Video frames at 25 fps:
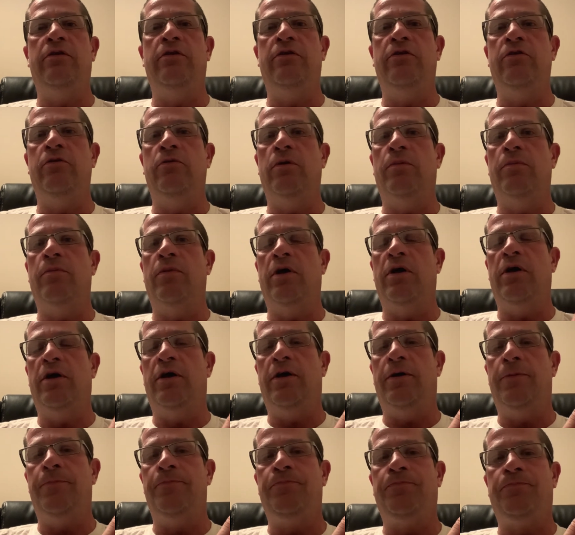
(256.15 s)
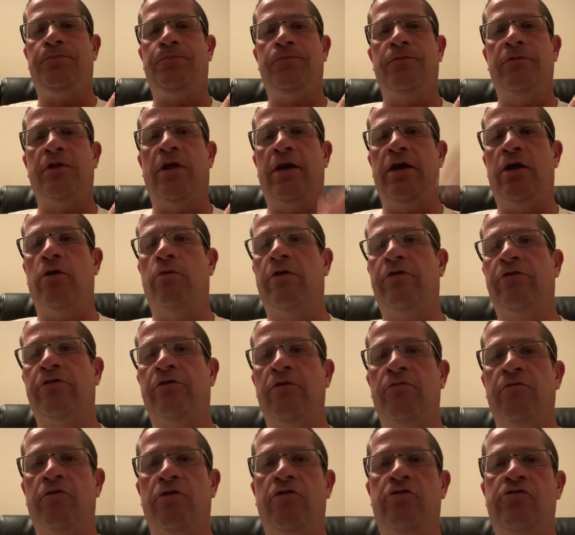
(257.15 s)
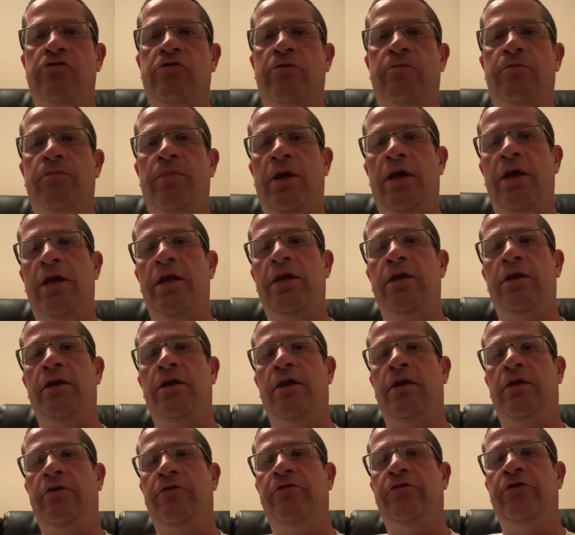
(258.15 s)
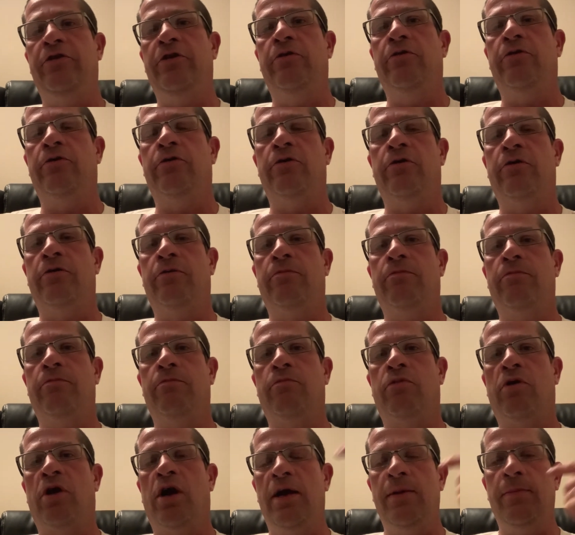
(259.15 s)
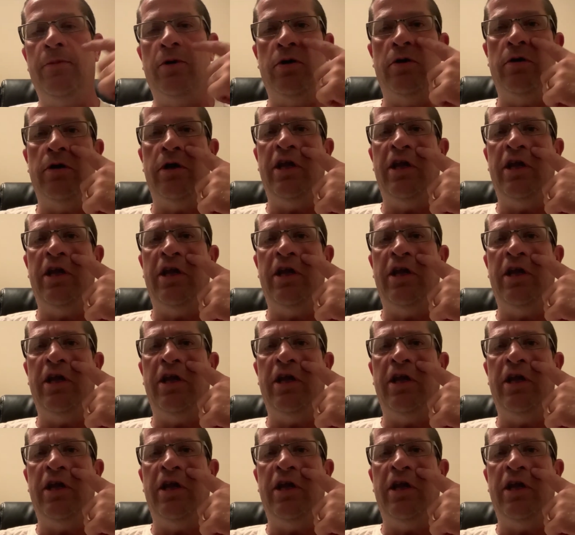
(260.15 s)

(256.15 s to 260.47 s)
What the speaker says: do a rust conversion paint and sealer primer,